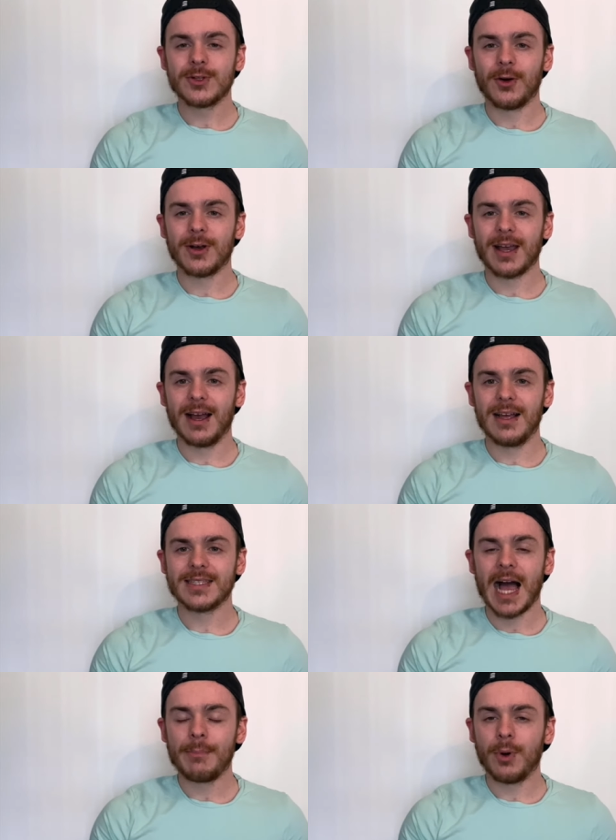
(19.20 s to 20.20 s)
Talk is
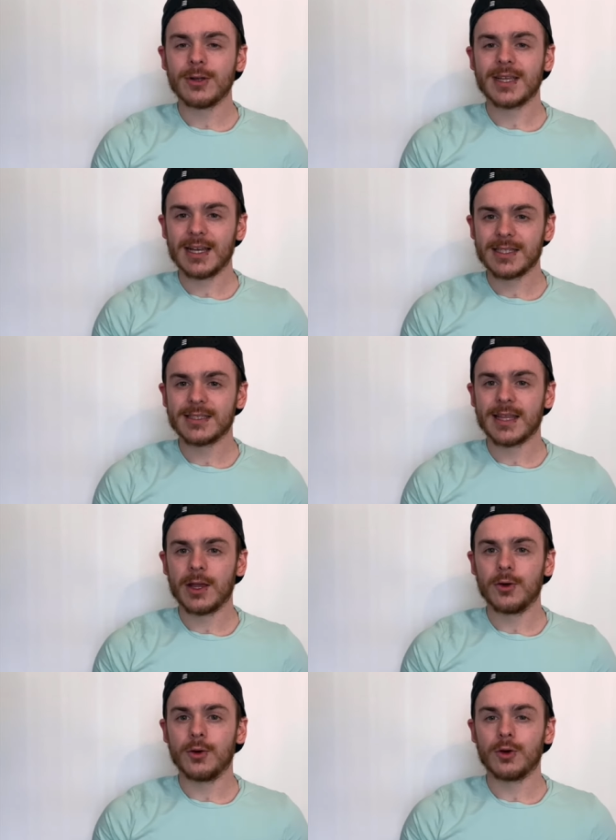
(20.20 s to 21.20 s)
a podcast
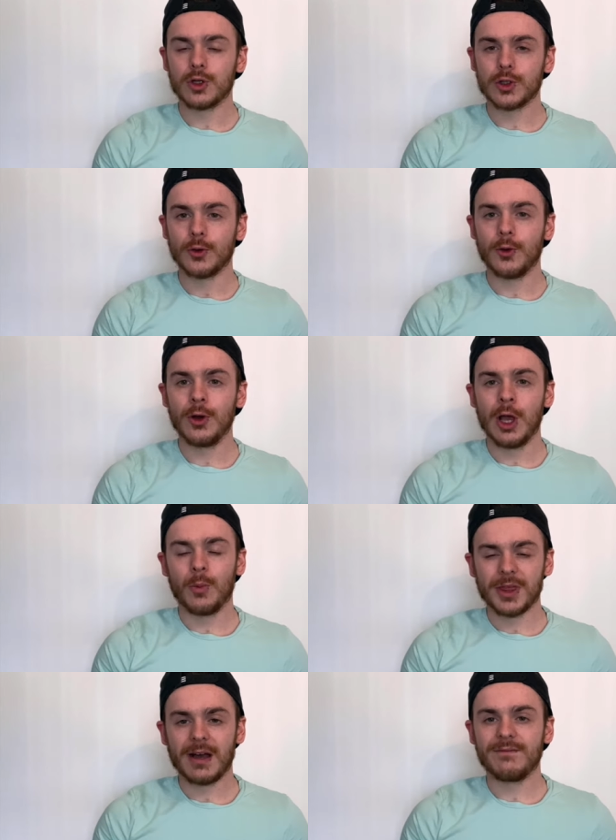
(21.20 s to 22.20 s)
style show
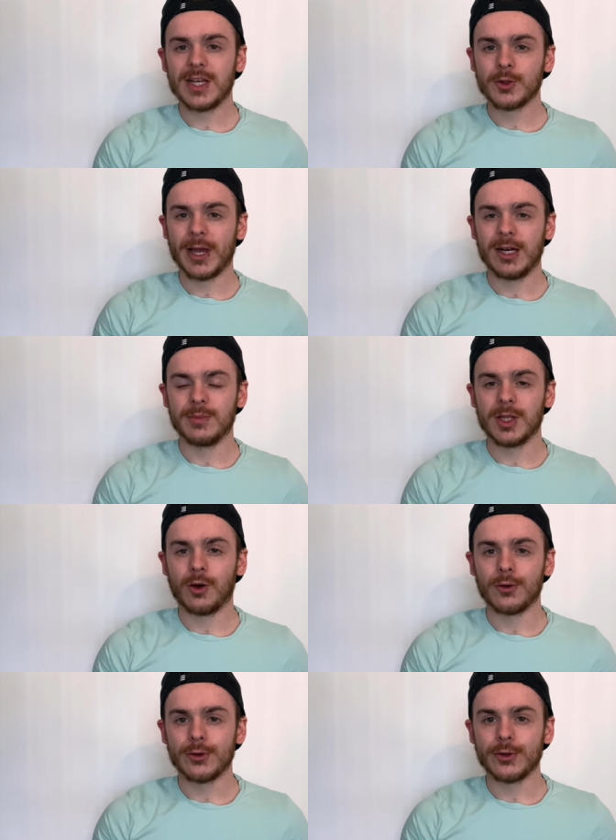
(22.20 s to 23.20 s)
with a visual element
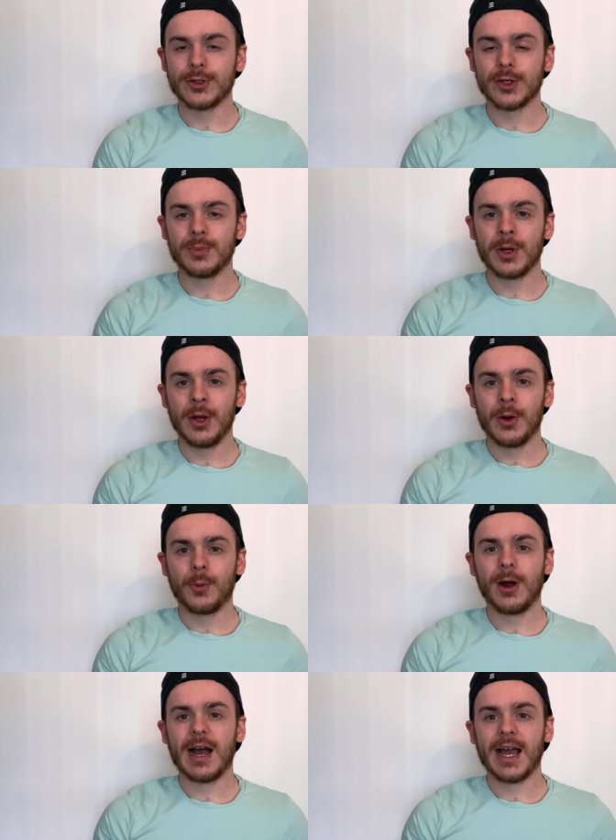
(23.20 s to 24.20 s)
on YouTube
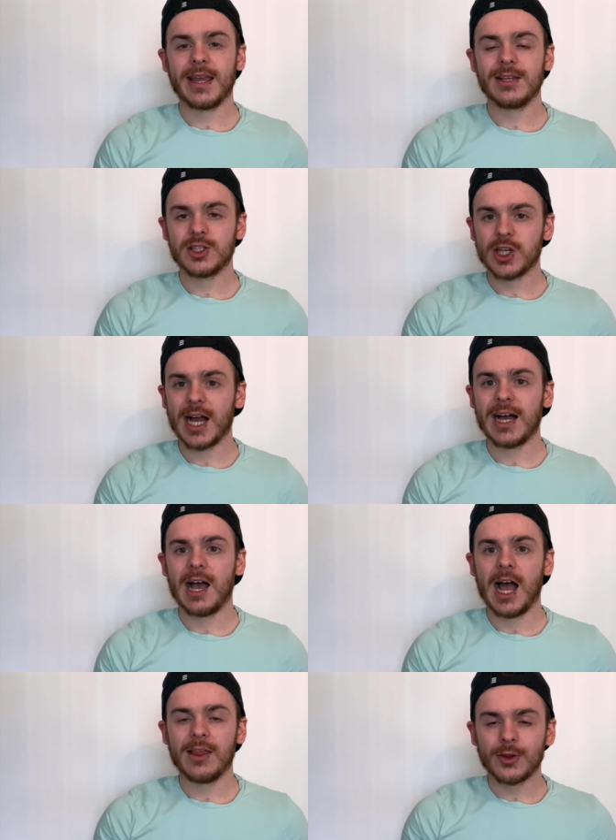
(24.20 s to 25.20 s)
where I chat
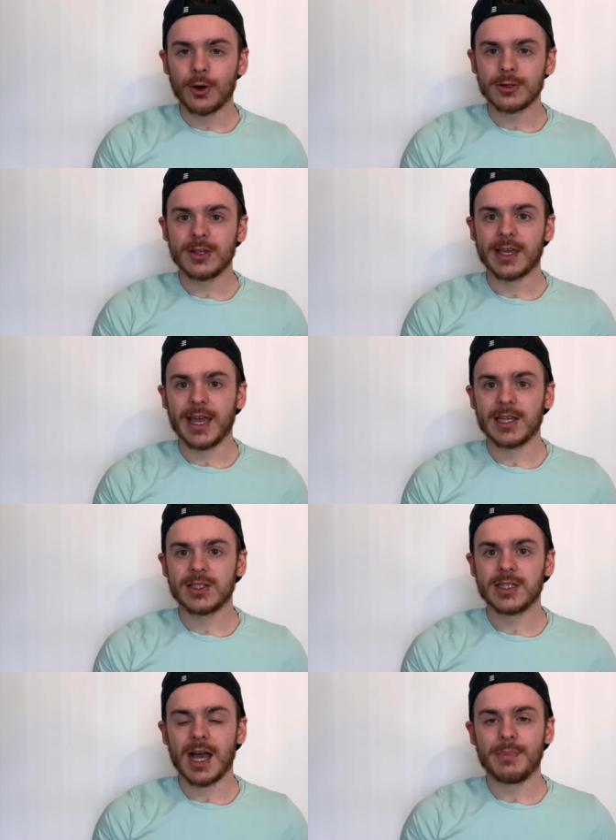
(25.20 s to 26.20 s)
and talk to
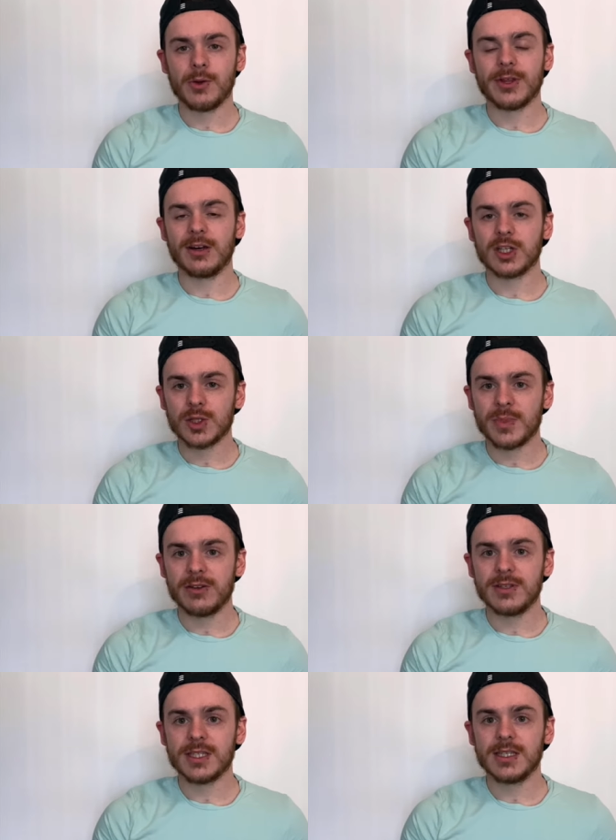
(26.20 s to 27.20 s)
guests about their
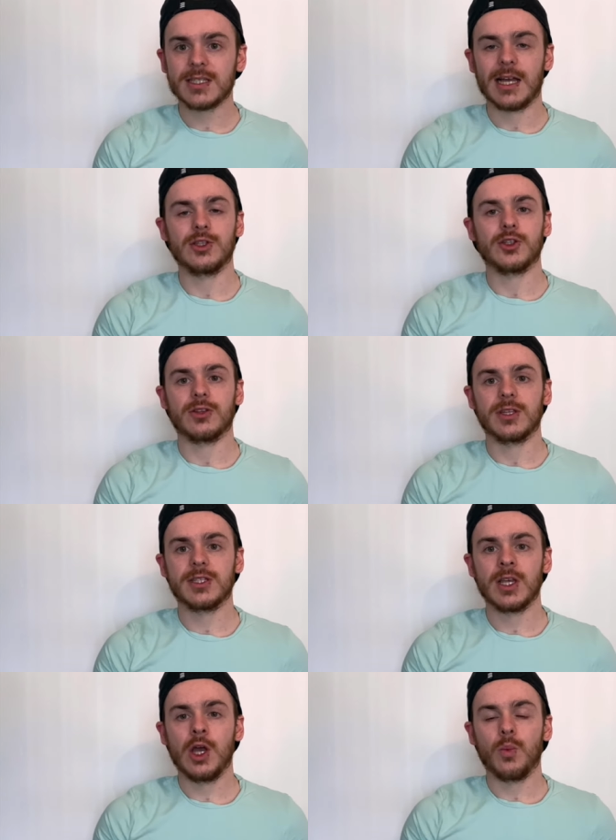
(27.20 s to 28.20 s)
experiences and
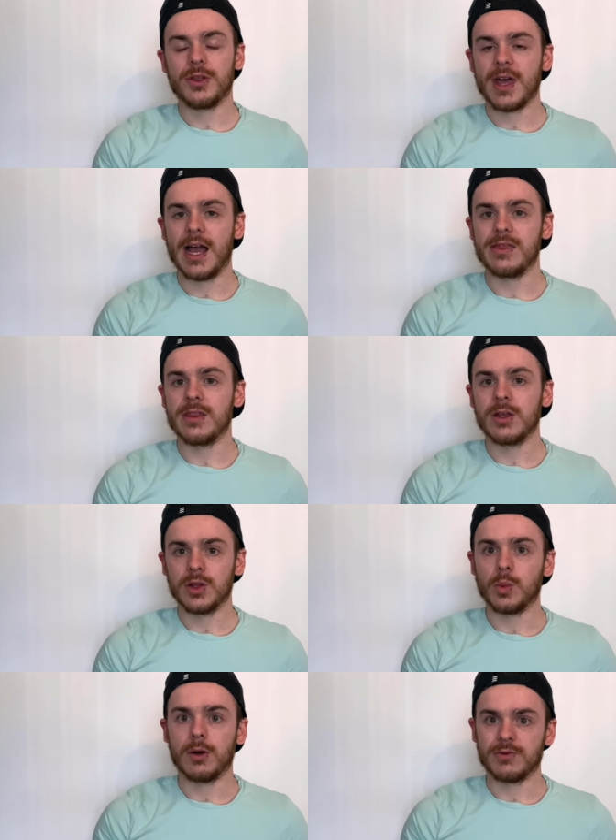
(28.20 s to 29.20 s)
journeys within
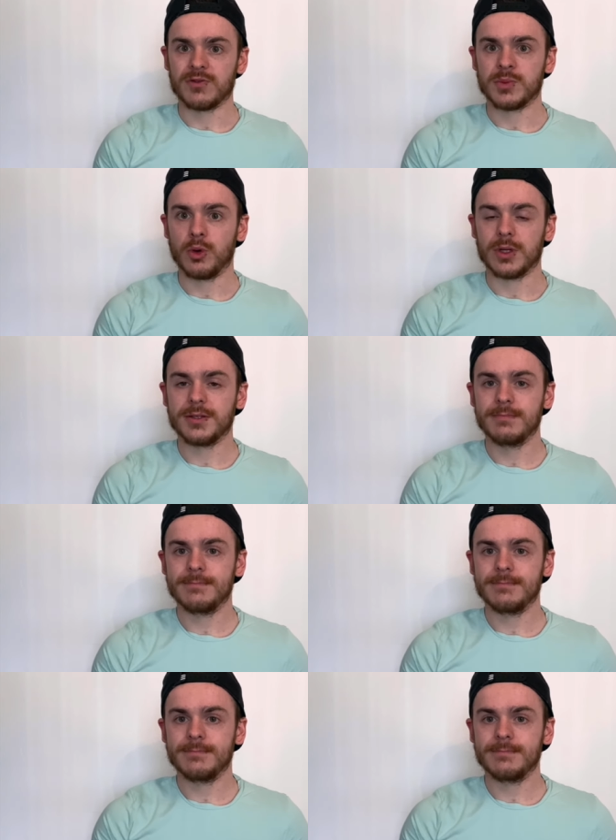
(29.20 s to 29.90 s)
the world of sport.